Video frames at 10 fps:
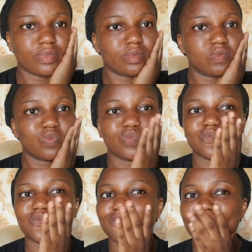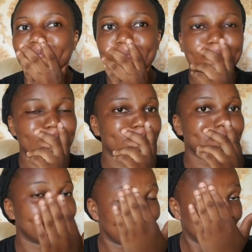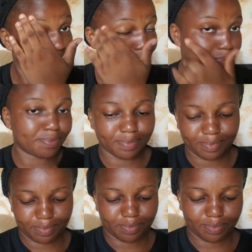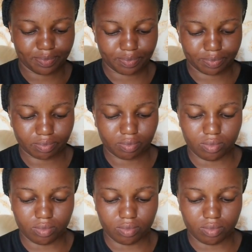Once again, you're welcome. So